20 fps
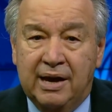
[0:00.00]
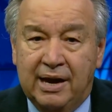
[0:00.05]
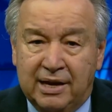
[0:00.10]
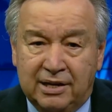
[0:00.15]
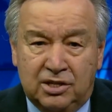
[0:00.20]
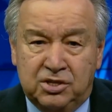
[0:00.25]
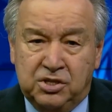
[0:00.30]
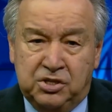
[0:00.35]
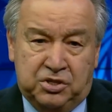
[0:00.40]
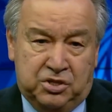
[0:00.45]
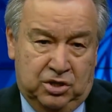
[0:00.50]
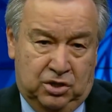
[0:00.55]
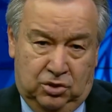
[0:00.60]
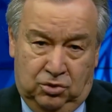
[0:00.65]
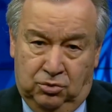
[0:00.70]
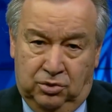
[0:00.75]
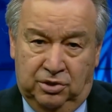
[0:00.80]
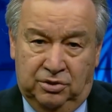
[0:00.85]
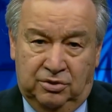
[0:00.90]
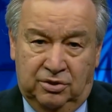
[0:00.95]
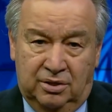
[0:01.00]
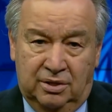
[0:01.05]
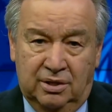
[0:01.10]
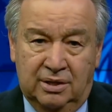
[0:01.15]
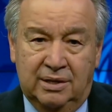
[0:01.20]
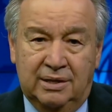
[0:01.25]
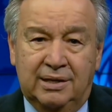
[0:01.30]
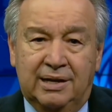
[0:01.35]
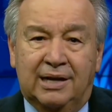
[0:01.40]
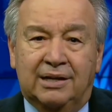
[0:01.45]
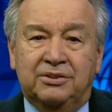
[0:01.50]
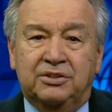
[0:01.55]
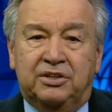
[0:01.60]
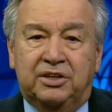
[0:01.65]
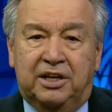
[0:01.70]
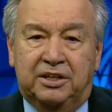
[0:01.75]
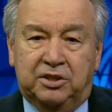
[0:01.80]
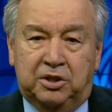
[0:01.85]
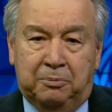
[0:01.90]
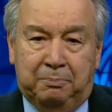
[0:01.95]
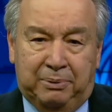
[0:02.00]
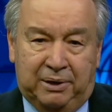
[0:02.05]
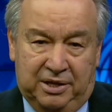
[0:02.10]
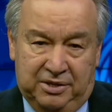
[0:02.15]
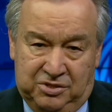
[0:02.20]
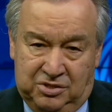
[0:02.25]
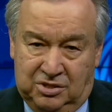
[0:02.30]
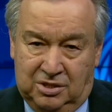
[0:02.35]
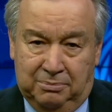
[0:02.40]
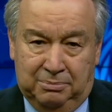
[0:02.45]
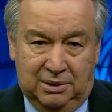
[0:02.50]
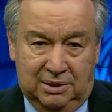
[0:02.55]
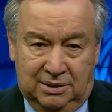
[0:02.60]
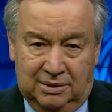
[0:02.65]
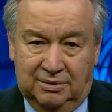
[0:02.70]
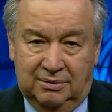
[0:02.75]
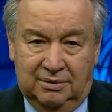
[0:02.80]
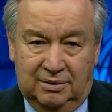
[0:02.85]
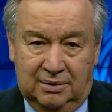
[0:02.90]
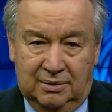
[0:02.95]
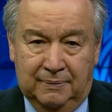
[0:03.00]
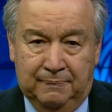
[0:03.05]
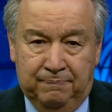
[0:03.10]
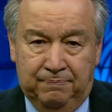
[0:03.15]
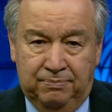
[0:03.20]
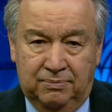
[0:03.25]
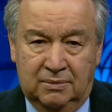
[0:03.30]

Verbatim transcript: energy security, and greater price stability.